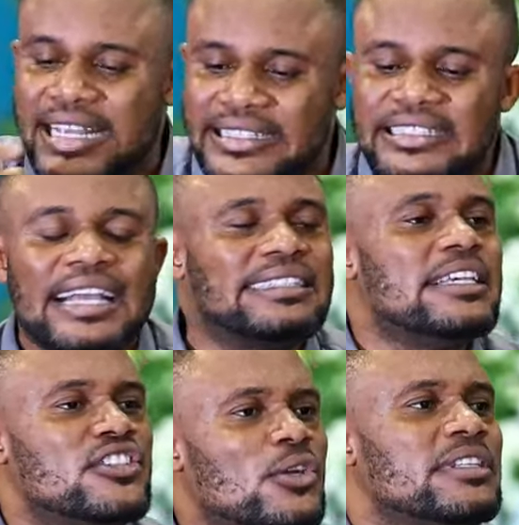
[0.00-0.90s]
The church
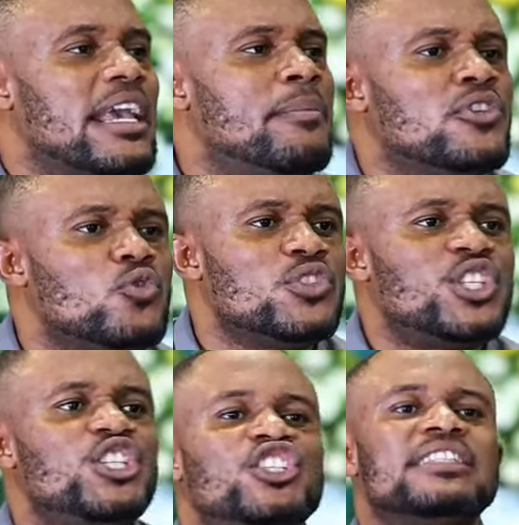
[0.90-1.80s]
is not able to
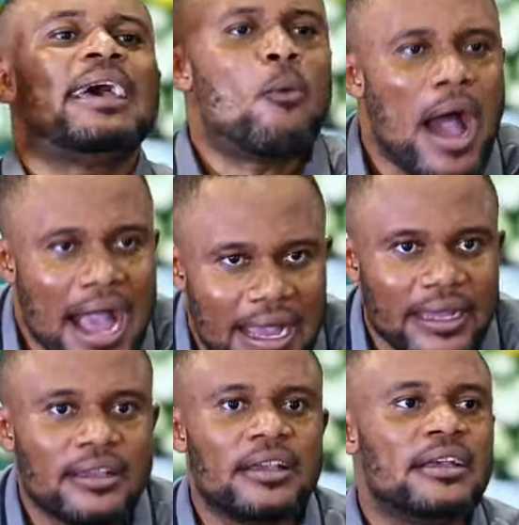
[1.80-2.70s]
teach the
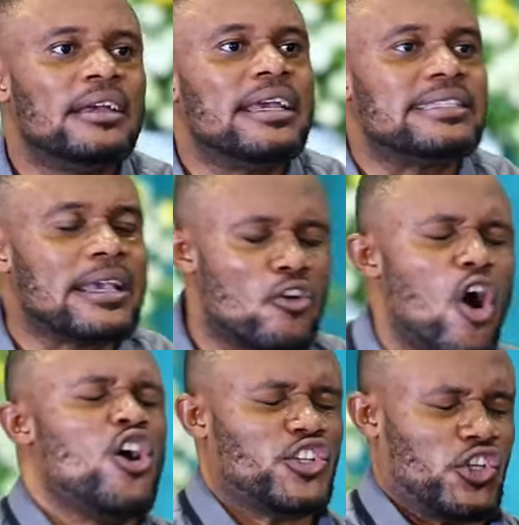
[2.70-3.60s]
why. He
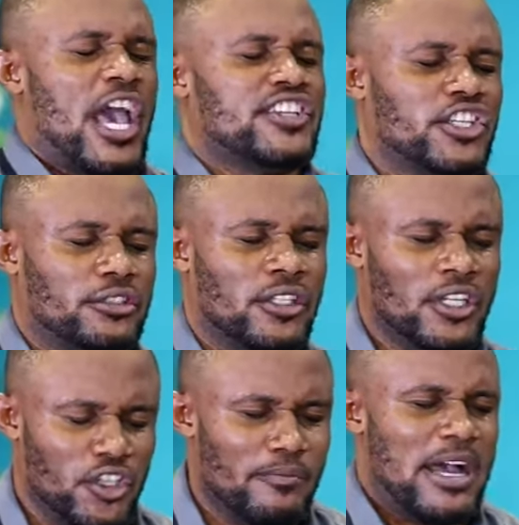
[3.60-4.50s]
said, God says it,
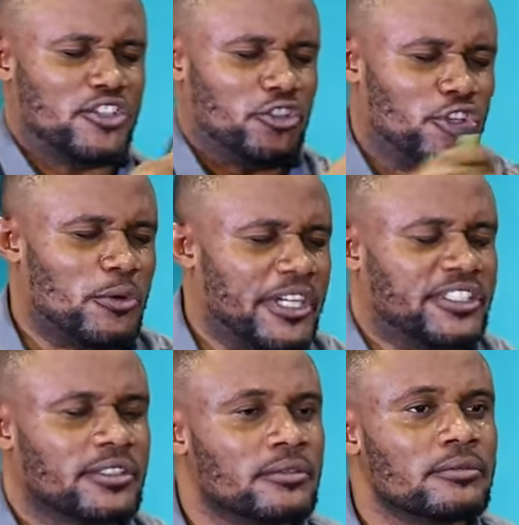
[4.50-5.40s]
you must do
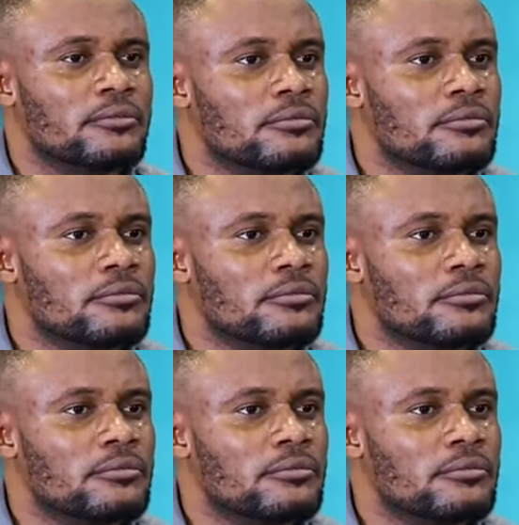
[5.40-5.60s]
it.